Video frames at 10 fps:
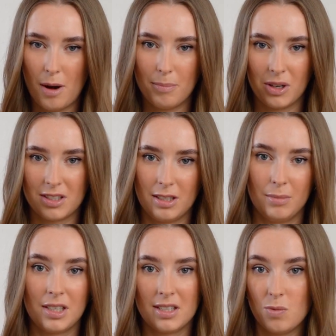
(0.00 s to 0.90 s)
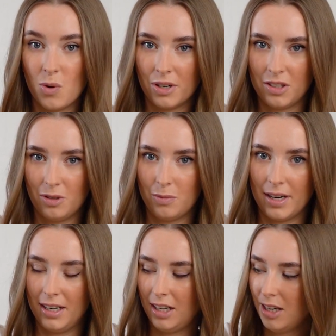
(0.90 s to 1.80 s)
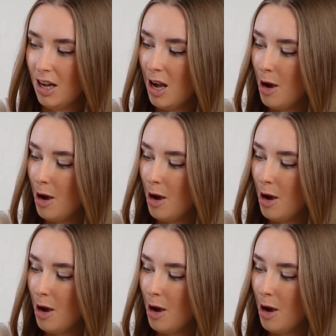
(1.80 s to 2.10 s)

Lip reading: unboxing because I wore it already.